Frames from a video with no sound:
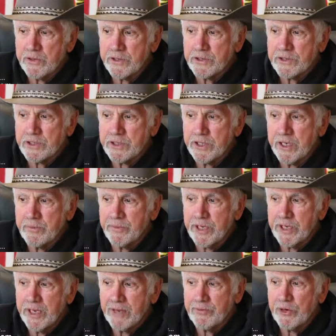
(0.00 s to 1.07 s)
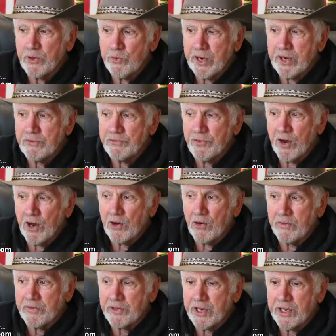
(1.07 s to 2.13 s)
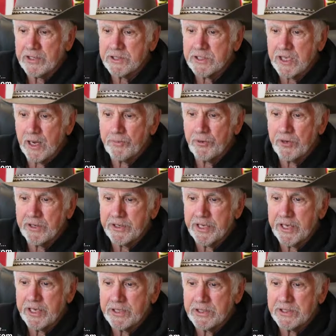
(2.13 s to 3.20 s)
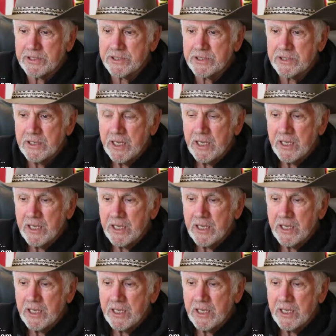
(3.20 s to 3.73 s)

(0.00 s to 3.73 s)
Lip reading: there's going to be heavy rainfall over the next couple of days.